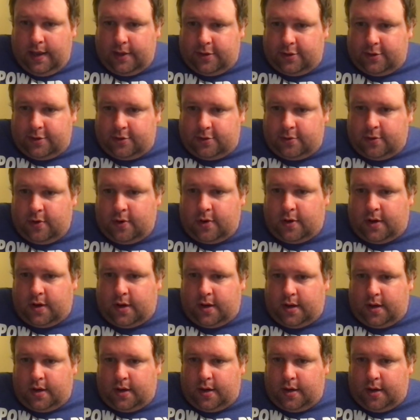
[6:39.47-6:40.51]
the stroke
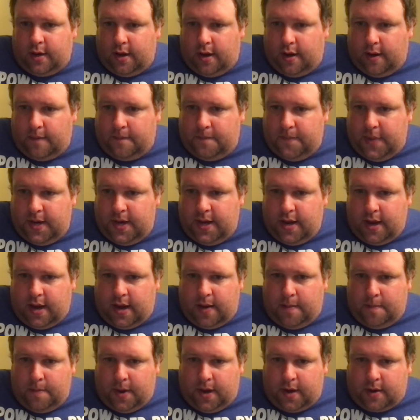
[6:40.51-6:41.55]
of
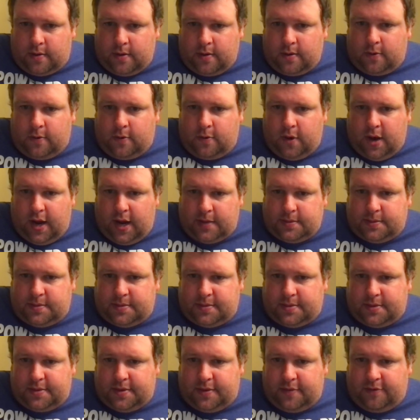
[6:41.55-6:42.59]
midnight, Michael
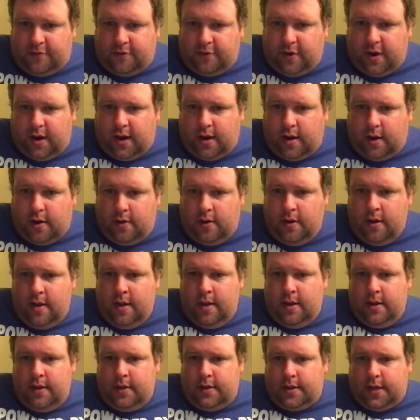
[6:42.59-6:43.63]
grasps Fredo
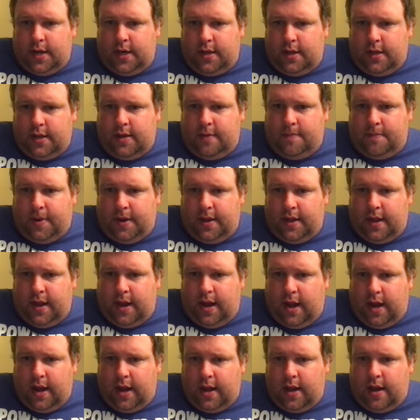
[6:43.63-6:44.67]
tightly by the
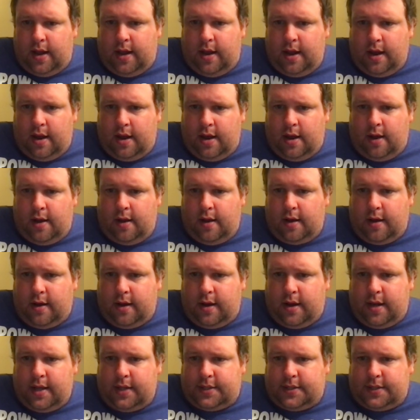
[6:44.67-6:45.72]
head and
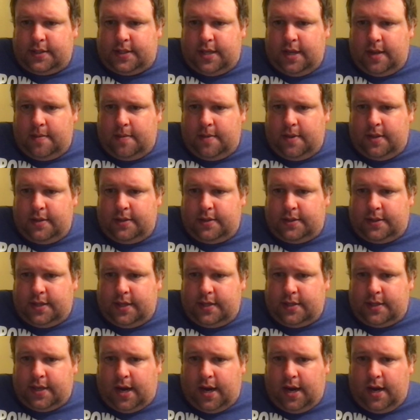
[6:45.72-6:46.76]
kisses him and
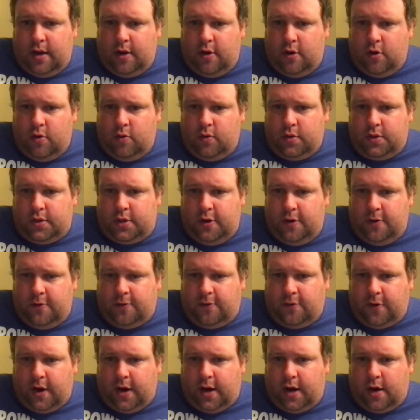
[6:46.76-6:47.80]
says, "I know it was you,
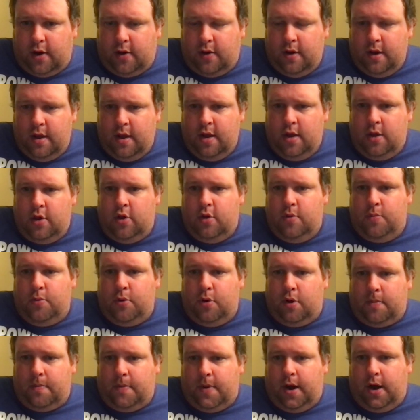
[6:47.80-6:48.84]
Fredo. You
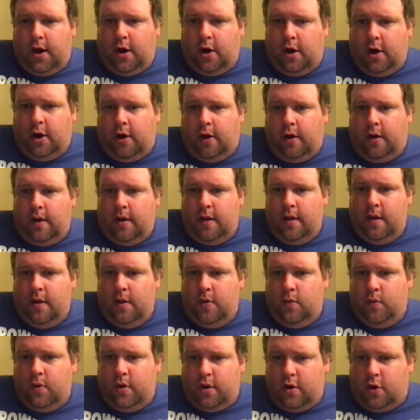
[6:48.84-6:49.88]
broke my heart."
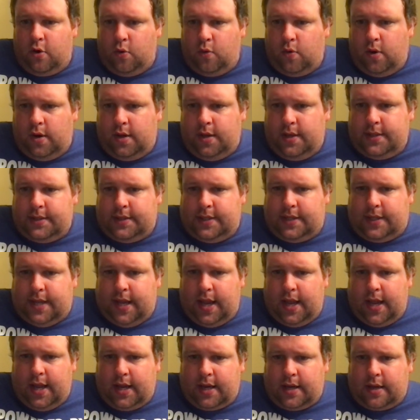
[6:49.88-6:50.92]
When guerrillas
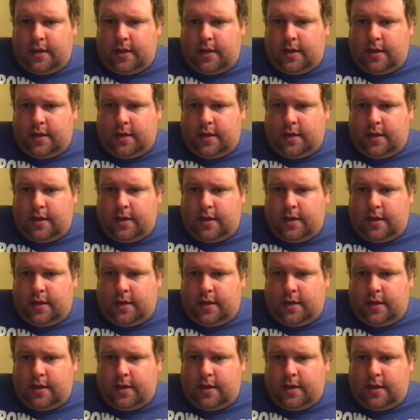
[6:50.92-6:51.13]
attack,